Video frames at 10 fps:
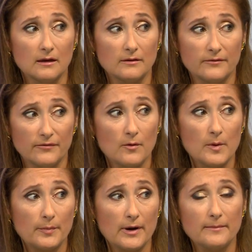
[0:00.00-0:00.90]

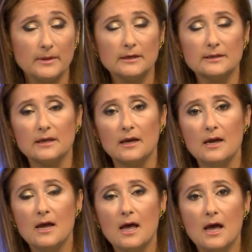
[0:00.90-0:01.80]
former Prime Minister
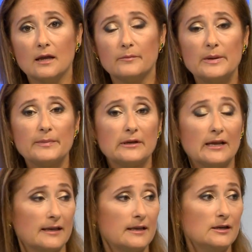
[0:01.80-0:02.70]
and people
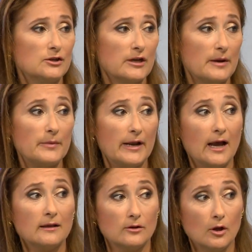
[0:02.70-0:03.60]
like Cachia
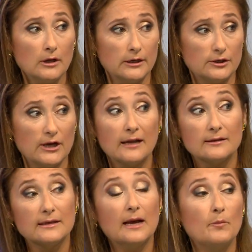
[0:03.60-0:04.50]
had knowledge
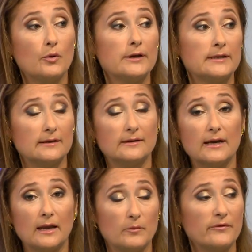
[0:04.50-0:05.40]
at some point in
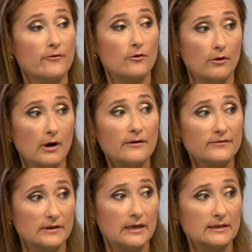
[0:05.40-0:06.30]
time, before or
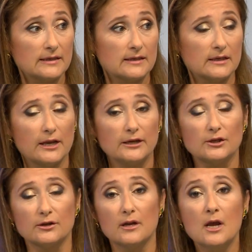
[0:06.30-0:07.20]
after the
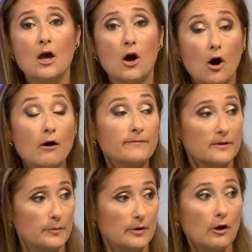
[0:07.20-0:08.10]
assassination, of
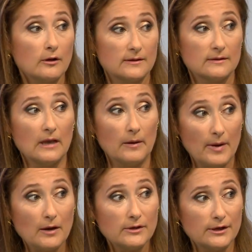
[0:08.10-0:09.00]
the plot
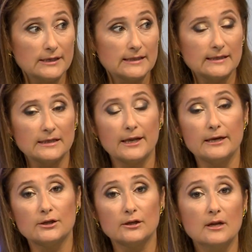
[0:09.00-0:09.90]
about her
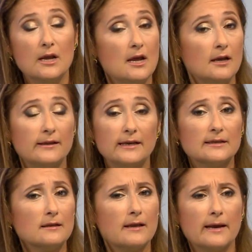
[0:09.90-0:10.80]
assassination, they
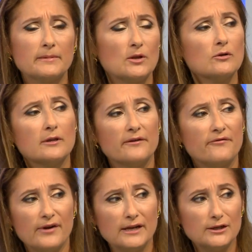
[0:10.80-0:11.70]
still kept on their
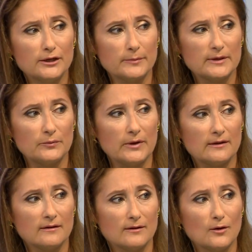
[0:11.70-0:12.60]
friendships
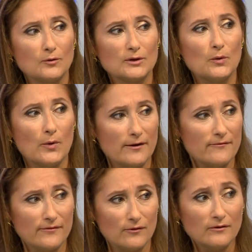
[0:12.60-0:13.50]
with those who were
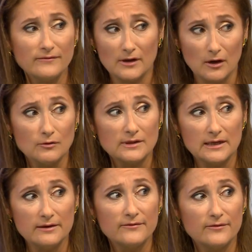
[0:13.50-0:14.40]
involved,
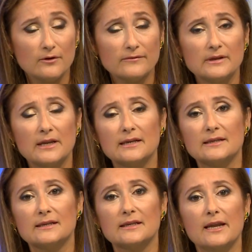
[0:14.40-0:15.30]
closely involved in the
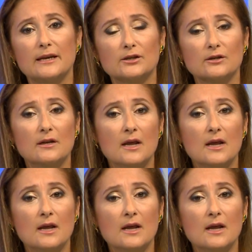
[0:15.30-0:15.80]
assassination.